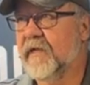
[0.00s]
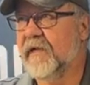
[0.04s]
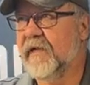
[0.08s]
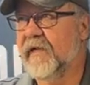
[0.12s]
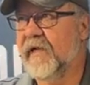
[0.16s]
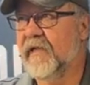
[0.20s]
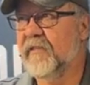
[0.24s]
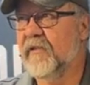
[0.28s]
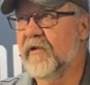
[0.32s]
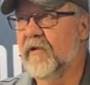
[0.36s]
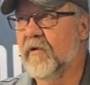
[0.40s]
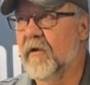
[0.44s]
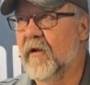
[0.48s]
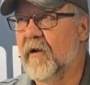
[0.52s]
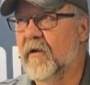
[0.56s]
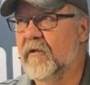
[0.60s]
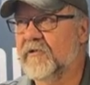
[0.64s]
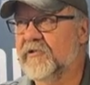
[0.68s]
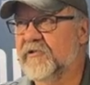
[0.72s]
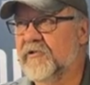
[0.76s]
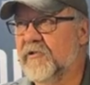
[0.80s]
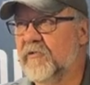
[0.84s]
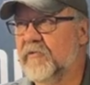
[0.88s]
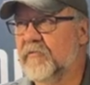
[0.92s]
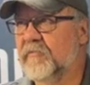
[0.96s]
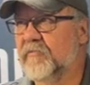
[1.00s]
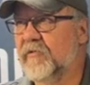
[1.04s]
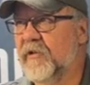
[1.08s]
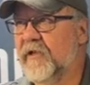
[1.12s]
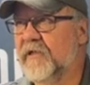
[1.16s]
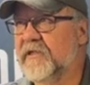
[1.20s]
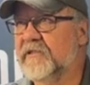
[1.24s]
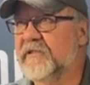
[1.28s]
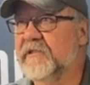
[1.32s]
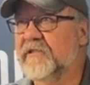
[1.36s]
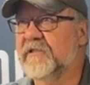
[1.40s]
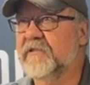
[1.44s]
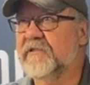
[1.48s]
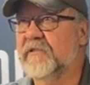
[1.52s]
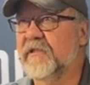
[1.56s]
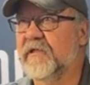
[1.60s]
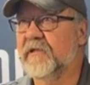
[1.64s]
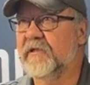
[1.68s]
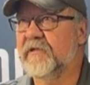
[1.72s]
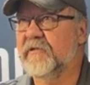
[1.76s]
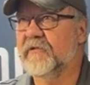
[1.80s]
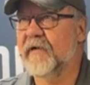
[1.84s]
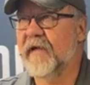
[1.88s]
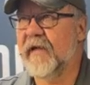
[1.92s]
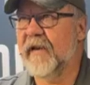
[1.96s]
Again, there are certain places
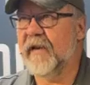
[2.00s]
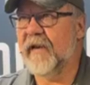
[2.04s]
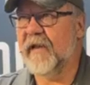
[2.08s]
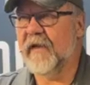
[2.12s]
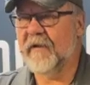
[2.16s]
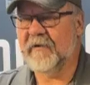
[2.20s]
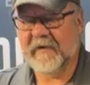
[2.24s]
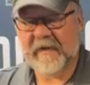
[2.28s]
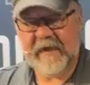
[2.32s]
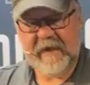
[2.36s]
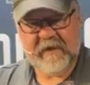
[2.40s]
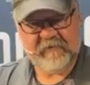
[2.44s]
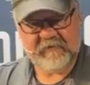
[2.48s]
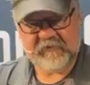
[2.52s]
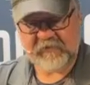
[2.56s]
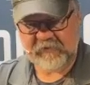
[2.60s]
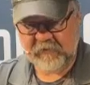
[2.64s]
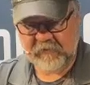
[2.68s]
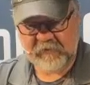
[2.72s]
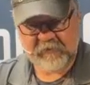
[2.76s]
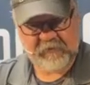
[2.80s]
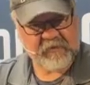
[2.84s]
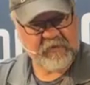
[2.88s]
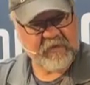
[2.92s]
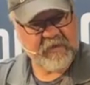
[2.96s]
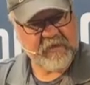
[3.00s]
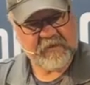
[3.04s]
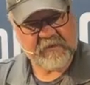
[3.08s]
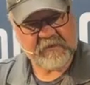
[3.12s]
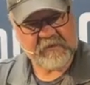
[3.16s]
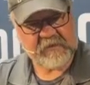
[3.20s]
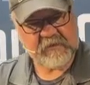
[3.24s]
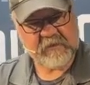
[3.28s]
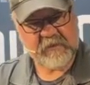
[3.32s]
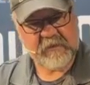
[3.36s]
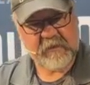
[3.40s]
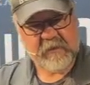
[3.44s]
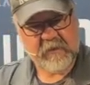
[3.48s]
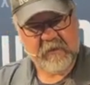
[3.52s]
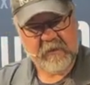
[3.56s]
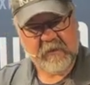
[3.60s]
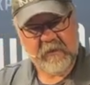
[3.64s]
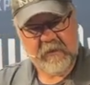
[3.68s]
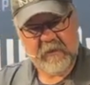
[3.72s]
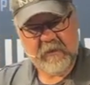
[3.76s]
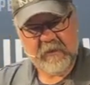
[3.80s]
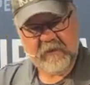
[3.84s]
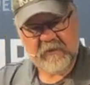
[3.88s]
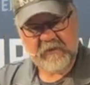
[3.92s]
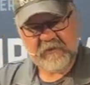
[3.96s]
that you're not allowed to have certain things.
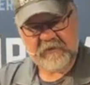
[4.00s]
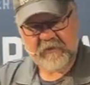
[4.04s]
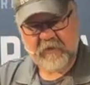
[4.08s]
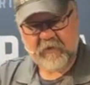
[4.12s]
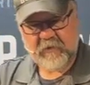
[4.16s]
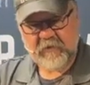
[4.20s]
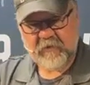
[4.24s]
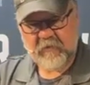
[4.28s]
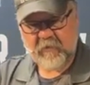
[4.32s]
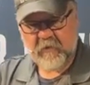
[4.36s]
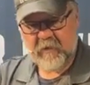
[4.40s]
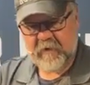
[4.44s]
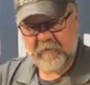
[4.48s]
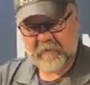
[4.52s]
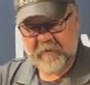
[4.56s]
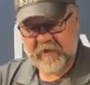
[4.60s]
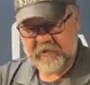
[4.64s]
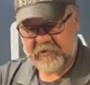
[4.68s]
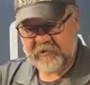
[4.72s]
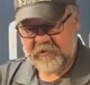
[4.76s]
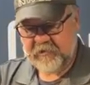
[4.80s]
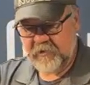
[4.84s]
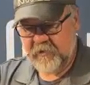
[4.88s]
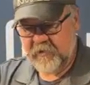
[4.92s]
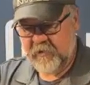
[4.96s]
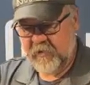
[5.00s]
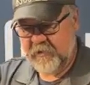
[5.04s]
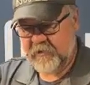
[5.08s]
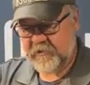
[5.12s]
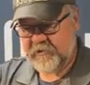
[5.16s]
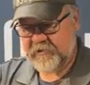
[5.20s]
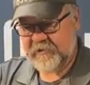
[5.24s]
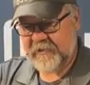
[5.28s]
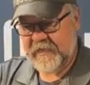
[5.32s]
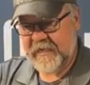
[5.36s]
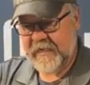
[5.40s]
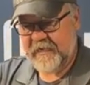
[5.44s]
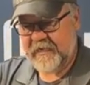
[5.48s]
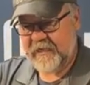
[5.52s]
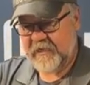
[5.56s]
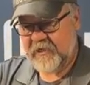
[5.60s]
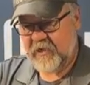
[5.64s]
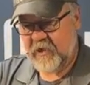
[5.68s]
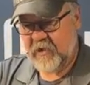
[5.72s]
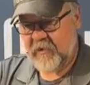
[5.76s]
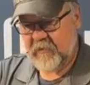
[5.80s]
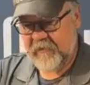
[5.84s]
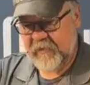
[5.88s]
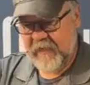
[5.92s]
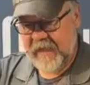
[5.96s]
So you want to make sure you understand
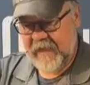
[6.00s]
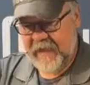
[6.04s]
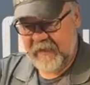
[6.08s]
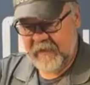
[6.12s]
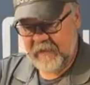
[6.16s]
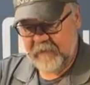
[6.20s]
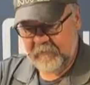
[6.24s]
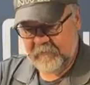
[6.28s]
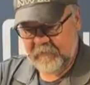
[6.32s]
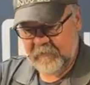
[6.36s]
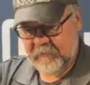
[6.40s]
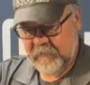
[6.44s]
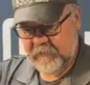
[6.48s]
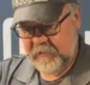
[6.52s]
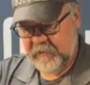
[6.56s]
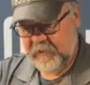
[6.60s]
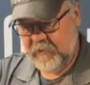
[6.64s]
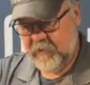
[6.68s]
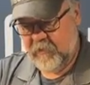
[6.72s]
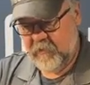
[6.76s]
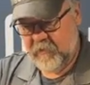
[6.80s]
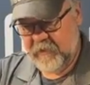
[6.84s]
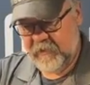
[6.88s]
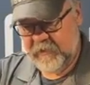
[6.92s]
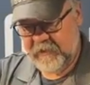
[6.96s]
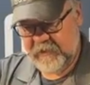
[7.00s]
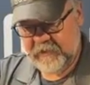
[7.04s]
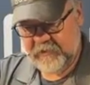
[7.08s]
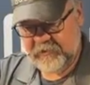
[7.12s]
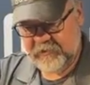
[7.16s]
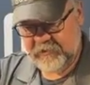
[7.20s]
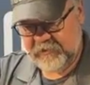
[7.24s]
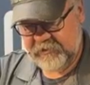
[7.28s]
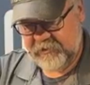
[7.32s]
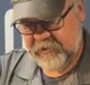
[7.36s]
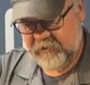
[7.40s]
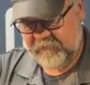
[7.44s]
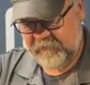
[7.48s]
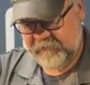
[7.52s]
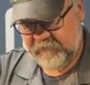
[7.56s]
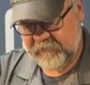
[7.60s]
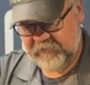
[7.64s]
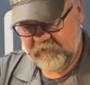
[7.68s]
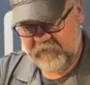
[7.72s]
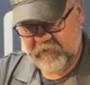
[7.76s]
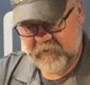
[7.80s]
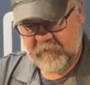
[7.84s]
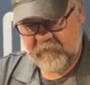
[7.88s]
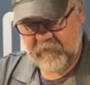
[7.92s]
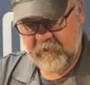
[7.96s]
and know that. You don't want to get yourself
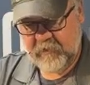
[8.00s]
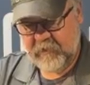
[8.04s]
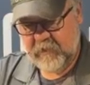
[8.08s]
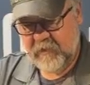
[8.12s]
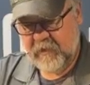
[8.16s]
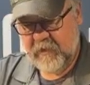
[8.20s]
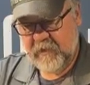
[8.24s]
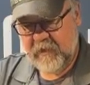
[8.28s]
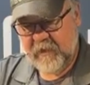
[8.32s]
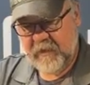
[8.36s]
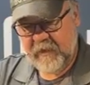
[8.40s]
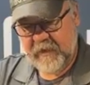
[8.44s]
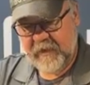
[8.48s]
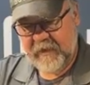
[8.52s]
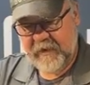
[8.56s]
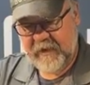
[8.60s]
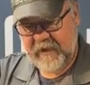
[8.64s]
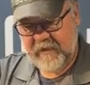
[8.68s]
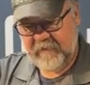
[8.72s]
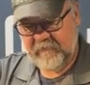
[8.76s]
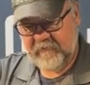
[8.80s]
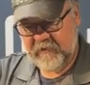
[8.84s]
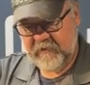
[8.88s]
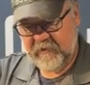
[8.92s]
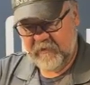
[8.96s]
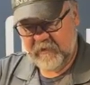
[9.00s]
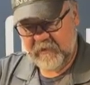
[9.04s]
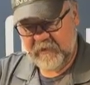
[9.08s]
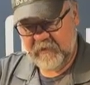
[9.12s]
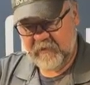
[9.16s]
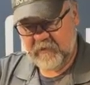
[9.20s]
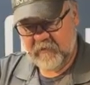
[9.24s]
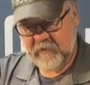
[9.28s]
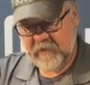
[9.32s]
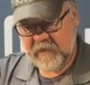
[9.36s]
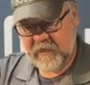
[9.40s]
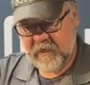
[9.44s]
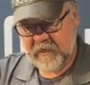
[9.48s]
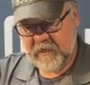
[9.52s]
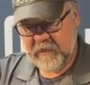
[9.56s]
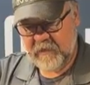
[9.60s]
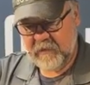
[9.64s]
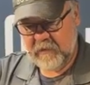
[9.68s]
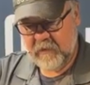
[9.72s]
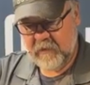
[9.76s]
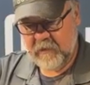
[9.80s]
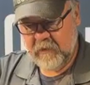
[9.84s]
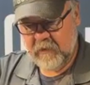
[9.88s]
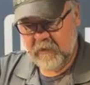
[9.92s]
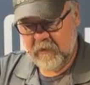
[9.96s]
in trouble and have an illegal
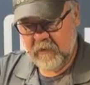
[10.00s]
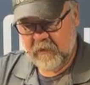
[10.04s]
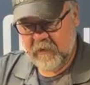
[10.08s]
gun.